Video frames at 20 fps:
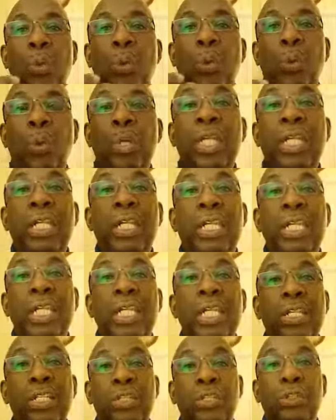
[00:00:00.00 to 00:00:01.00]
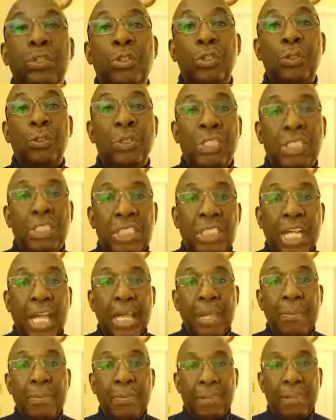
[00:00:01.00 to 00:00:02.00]
we need to do the
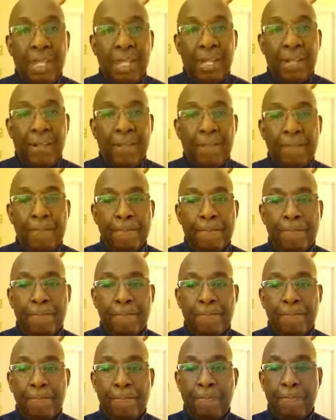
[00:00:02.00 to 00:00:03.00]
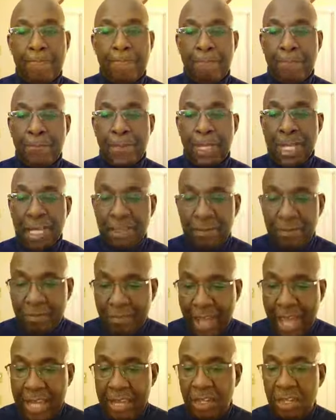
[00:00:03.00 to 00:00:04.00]
same thing. It's
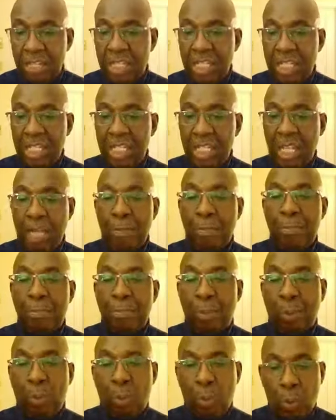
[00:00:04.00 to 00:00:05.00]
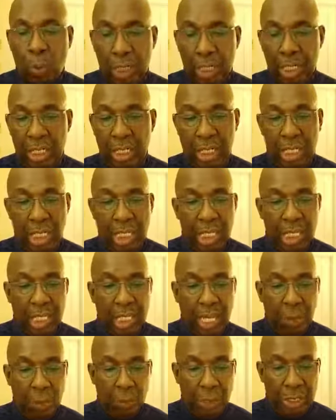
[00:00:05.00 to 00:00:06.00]
vitally important
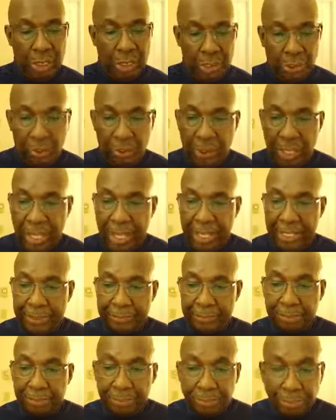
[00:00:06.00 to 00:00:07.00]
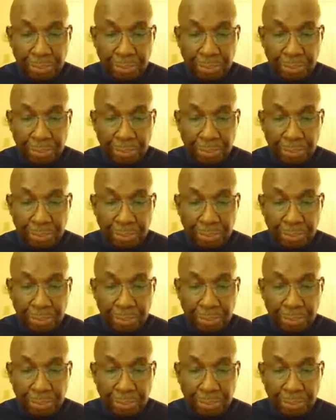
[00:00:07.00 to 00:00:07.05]
that we do that.